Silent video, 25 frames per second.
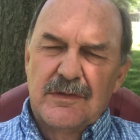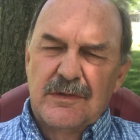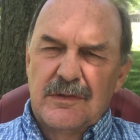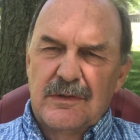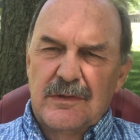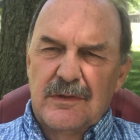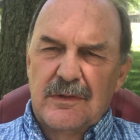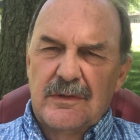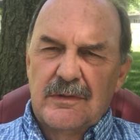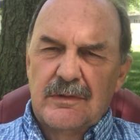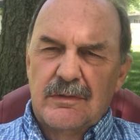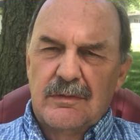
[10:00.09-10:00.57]
to
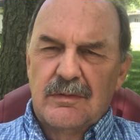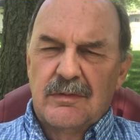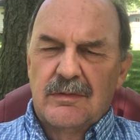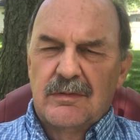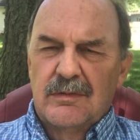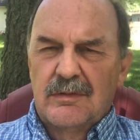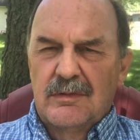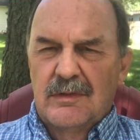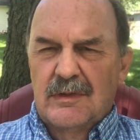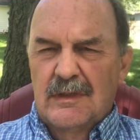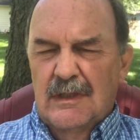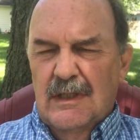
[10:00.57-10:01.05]
you
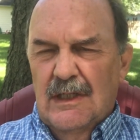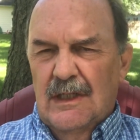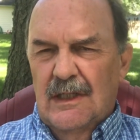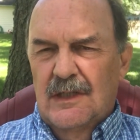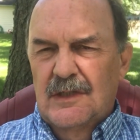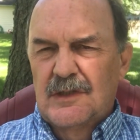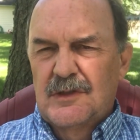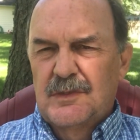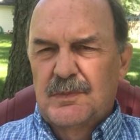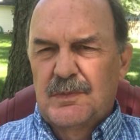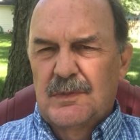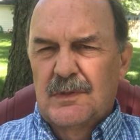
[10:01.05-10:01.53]
through the
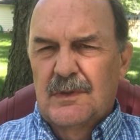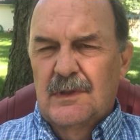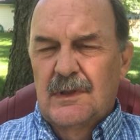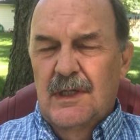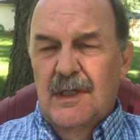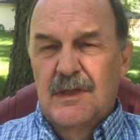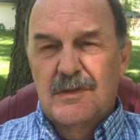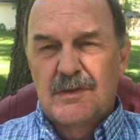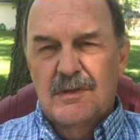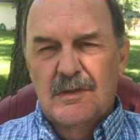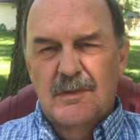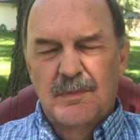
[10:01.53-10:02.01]
gospel.
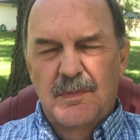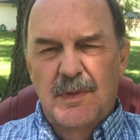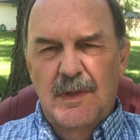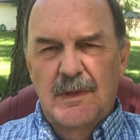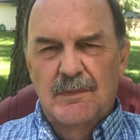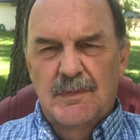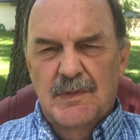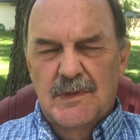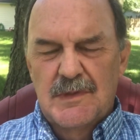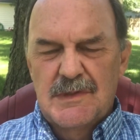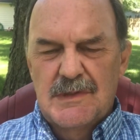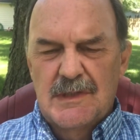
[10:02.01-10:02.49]
And so
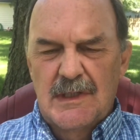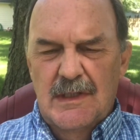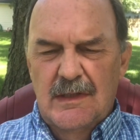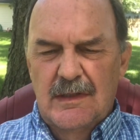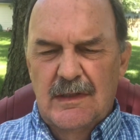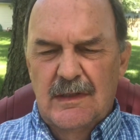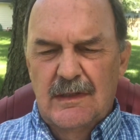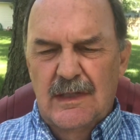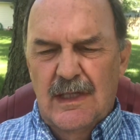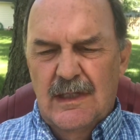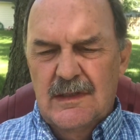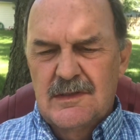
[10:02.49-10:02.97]
people say
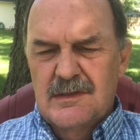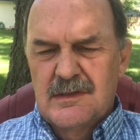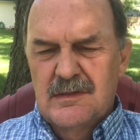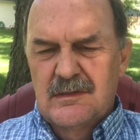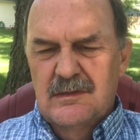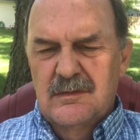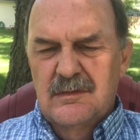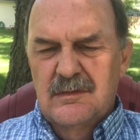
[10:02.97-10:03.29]
that that's in